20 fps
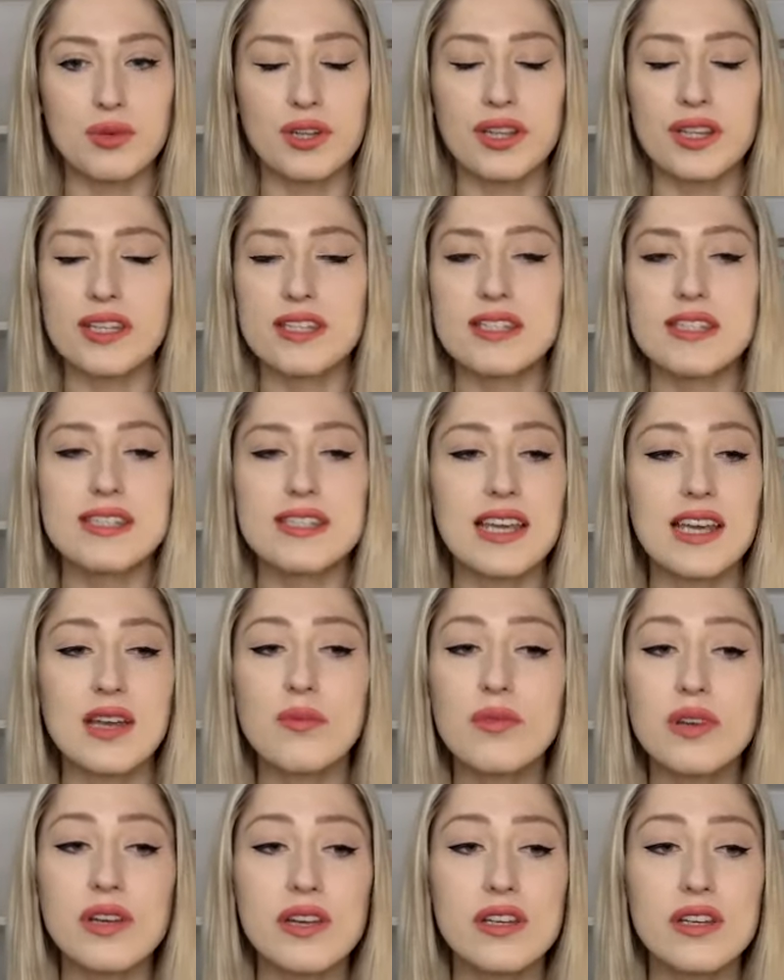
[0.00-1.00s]
And the
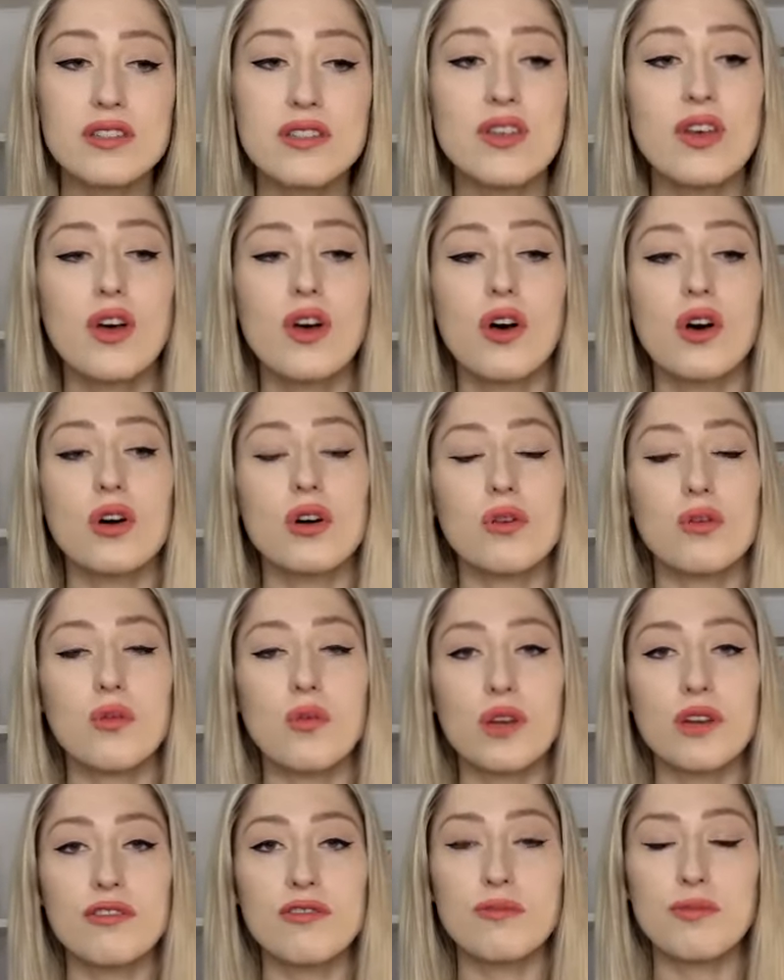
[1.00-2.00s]
same is
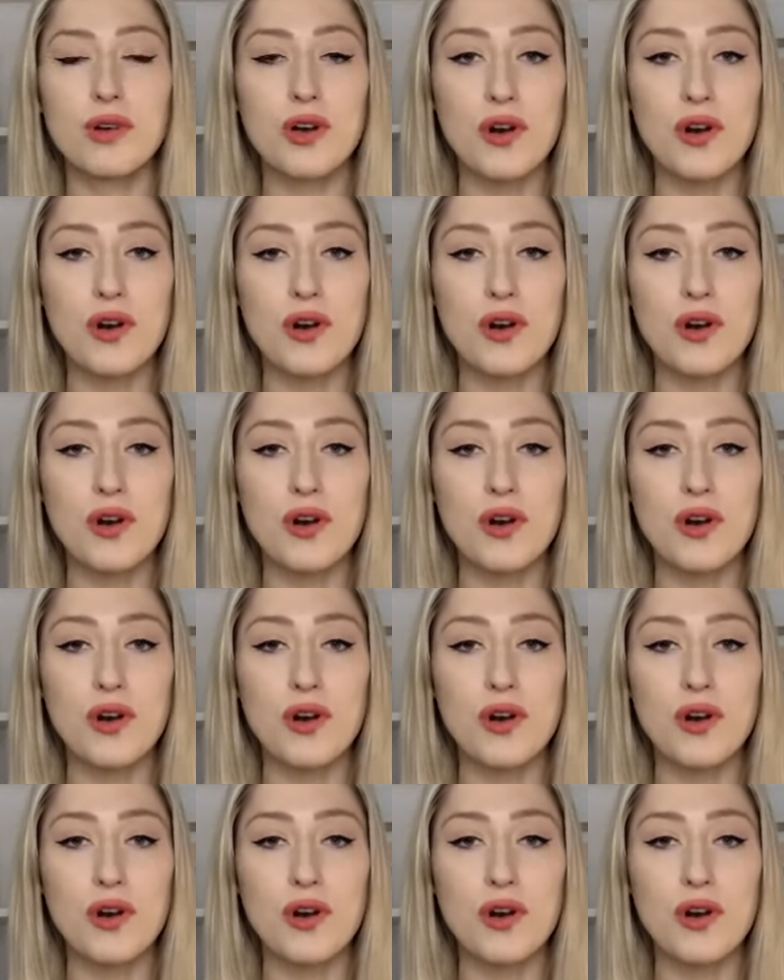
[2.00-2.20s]
with